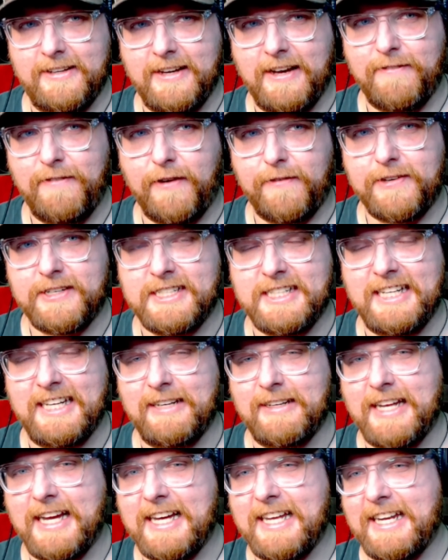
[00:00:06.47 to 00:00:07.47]
I've ever
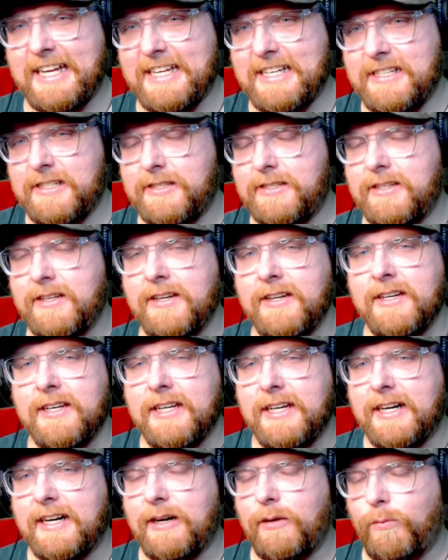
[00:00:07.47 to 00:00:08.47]
seen. That is
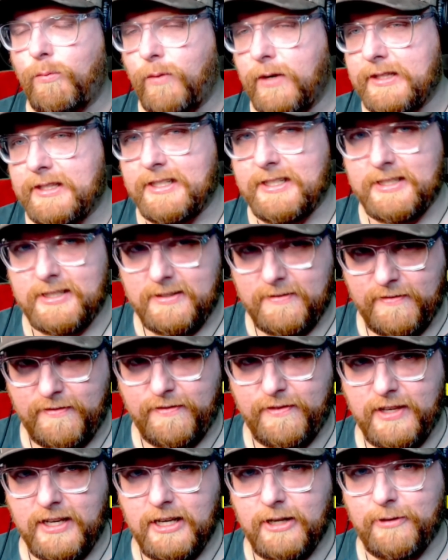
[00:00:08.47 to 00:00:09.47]
what this
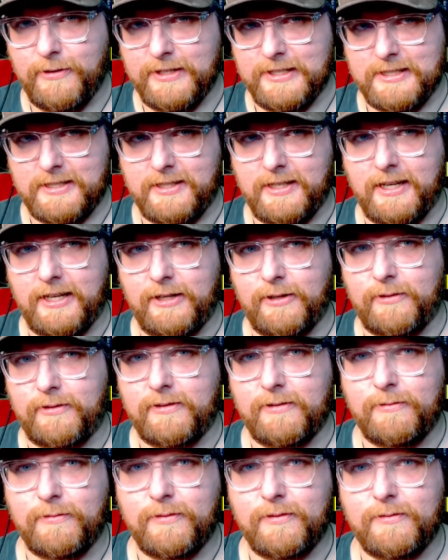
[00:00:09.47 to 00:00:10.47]
video is
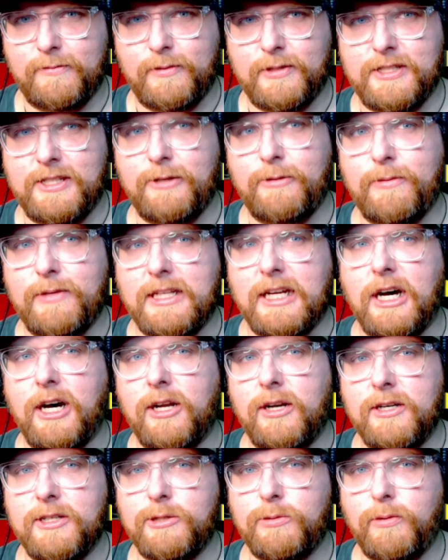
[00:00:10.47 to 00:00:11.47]
titled. We're dealing with
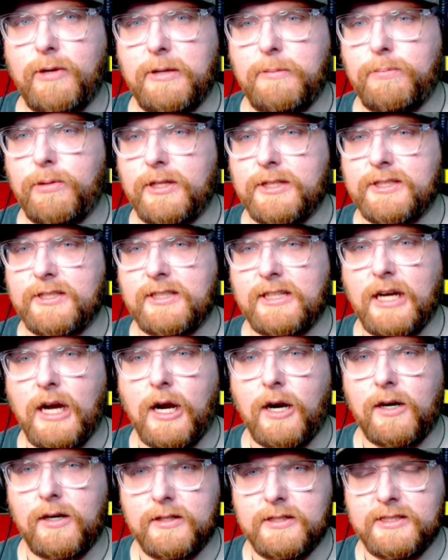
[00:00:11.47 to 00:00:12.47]
120 plus
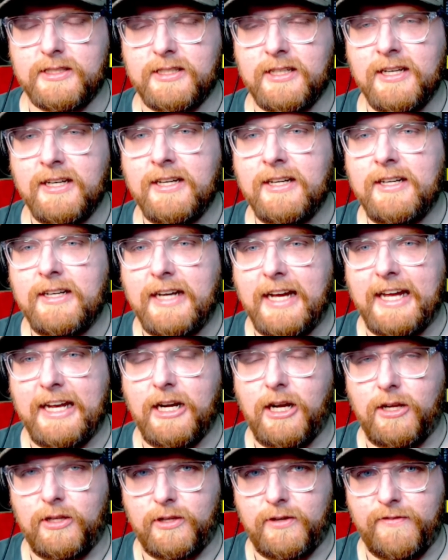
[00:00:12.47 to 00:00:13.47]
cars and
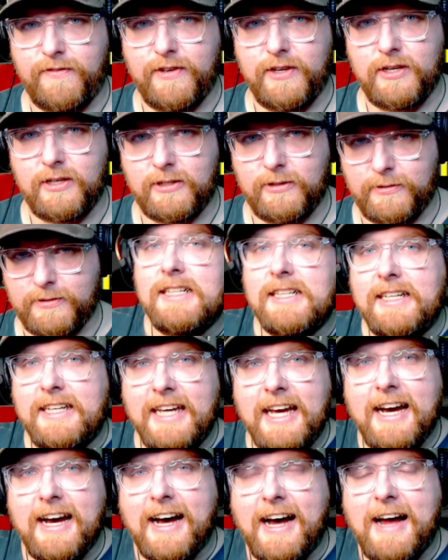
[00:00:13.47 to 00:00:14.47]
other vehicles.
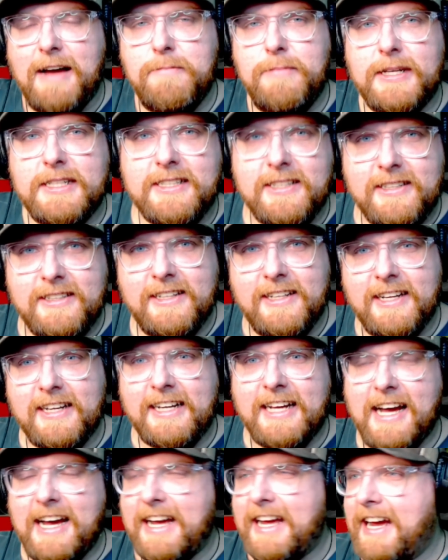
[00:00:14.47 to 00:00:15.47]
Yeah, I'm basically that
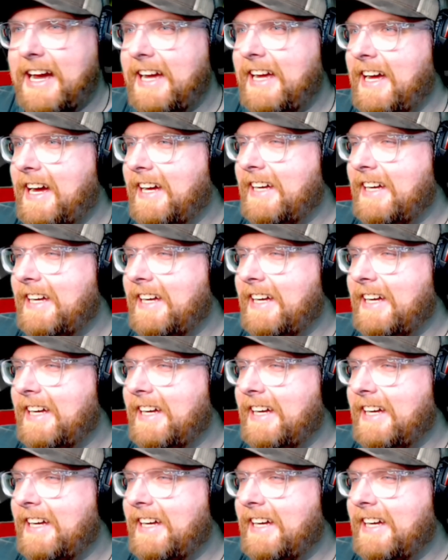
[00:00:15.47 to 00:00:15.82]
guy.